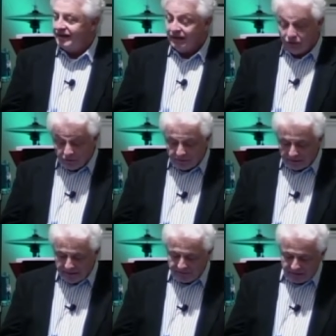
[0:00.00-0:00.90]
He couldn't
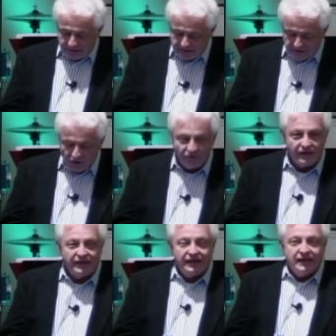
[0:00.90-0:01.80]
believe it, and so
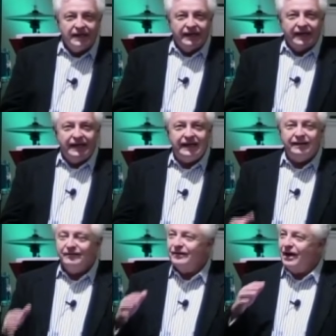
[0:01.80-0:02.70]

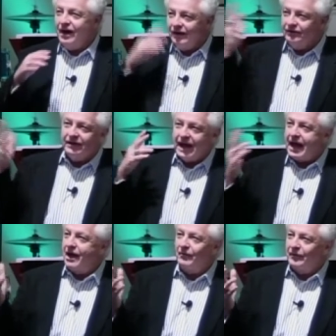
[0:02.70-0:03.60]
he uttered
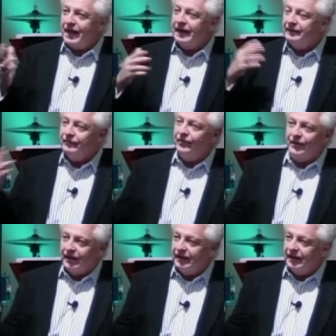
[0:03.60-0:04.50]
out without even
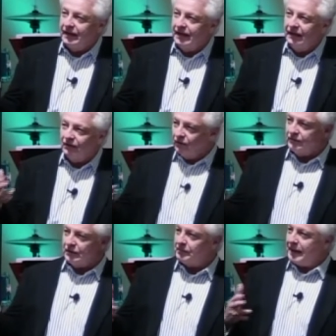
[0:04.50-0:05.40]
thinking. He
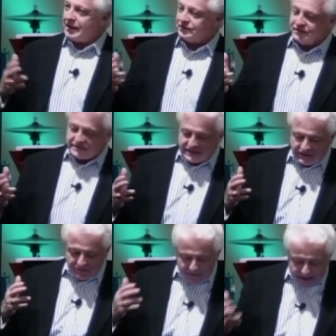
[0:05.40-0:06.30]
looked at the pastor and
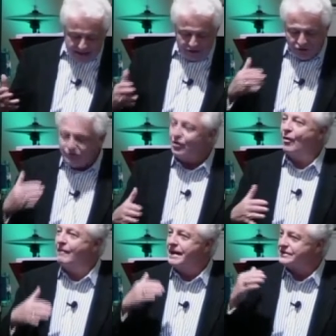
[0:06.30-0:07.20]
said, Man, you
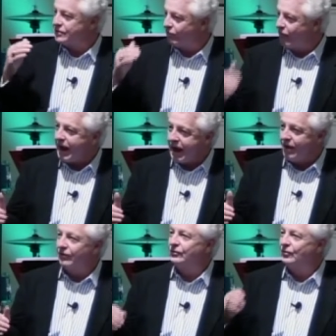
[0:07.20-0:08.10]
don't mess
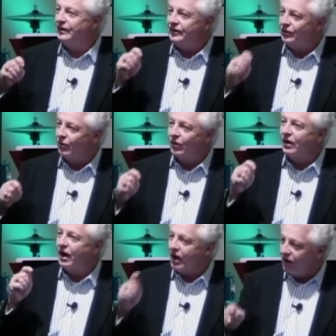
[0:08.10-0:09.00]
around when
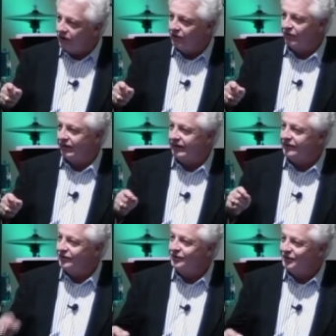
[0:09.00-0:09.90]
you're hungry,
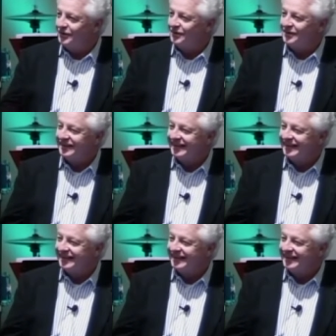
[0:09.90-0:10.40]
do you?